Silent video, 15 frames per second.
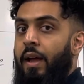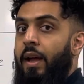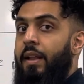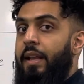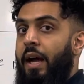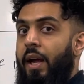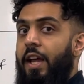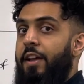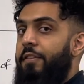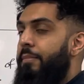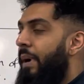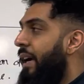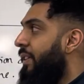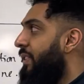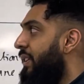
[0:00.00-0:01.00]
Now F
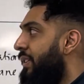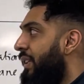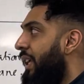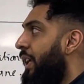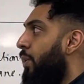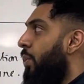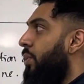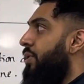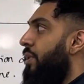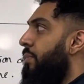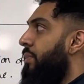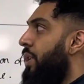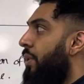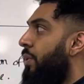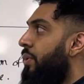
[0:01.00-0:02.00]
max is equal to
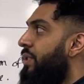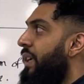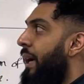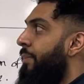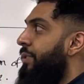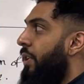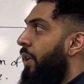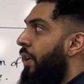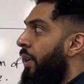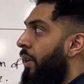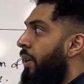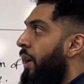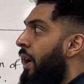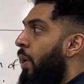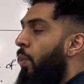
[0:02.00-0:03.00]
mu times R,
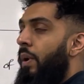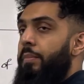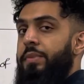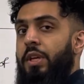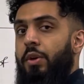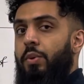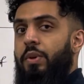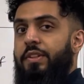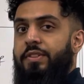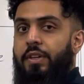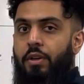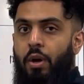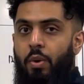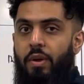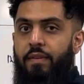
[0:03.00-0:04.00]
where mu is the
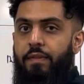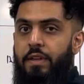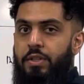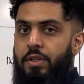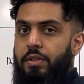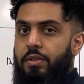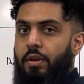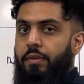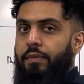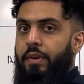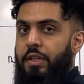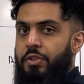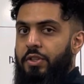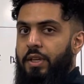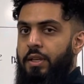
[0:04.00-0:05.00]
coefficient of
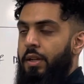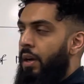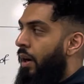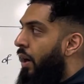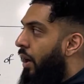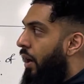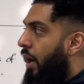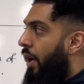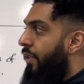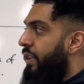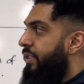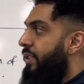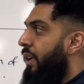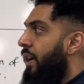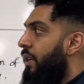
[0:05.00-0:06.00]
friction, R is
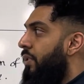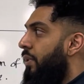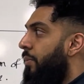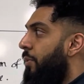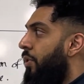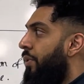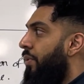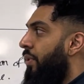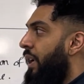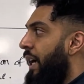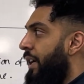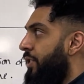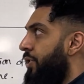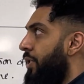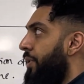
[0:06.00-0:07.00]
the normal
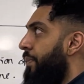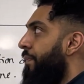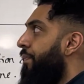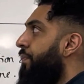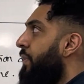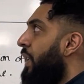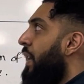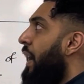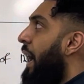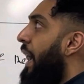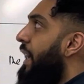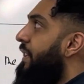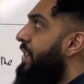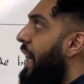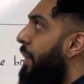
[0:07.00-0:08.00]
reaction.
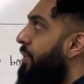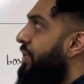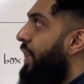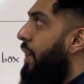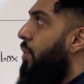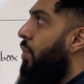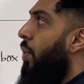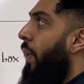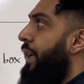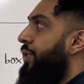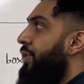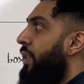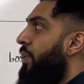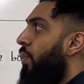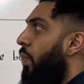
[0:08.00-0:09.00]
Exam style
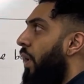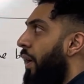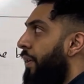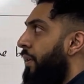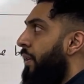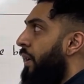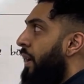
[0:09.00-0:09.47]
question 1.